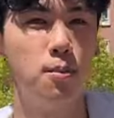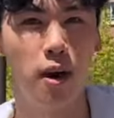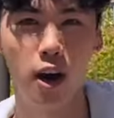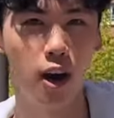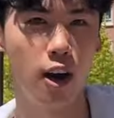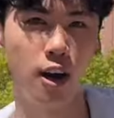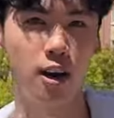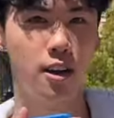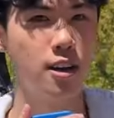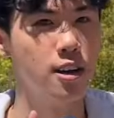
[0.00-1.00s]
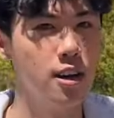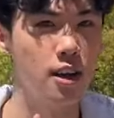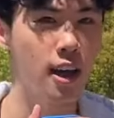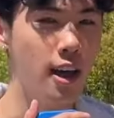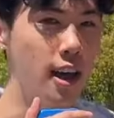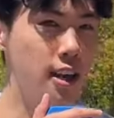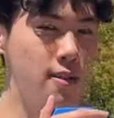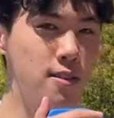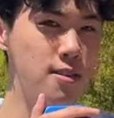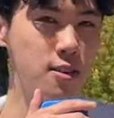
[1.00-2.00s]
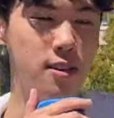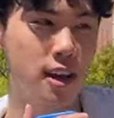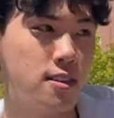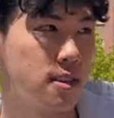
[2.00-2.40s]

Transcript: a bar, and even student